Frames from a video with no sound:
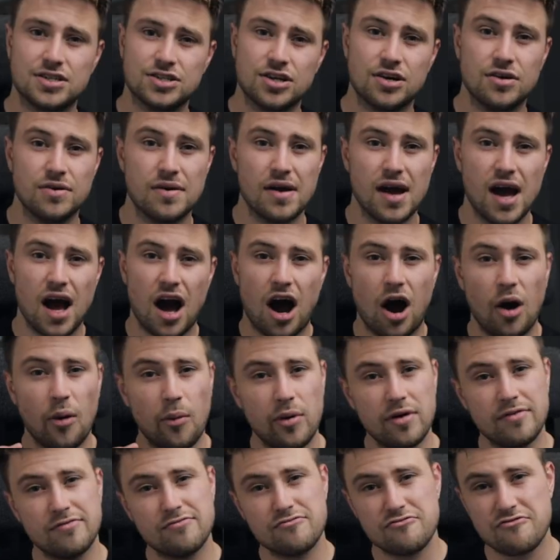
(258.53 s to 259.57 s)
so I
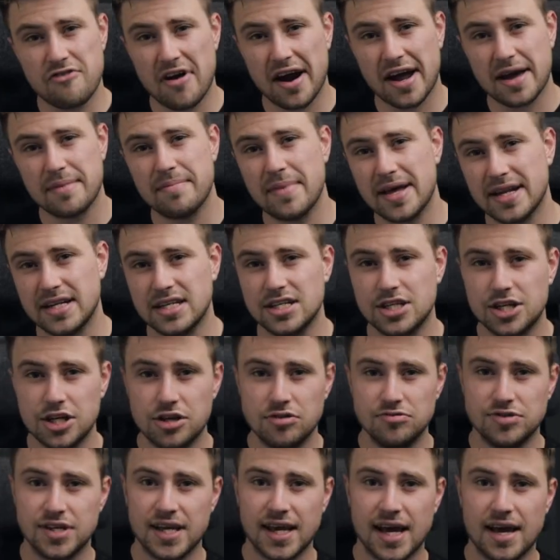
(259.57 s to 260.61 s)
wouldn't recommend
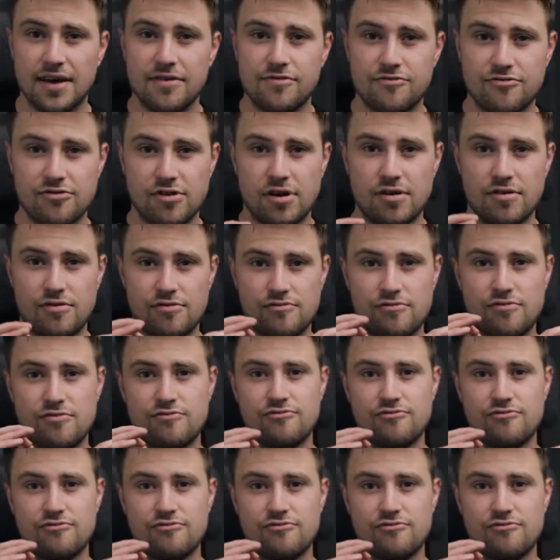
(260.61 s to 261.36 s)
using it for a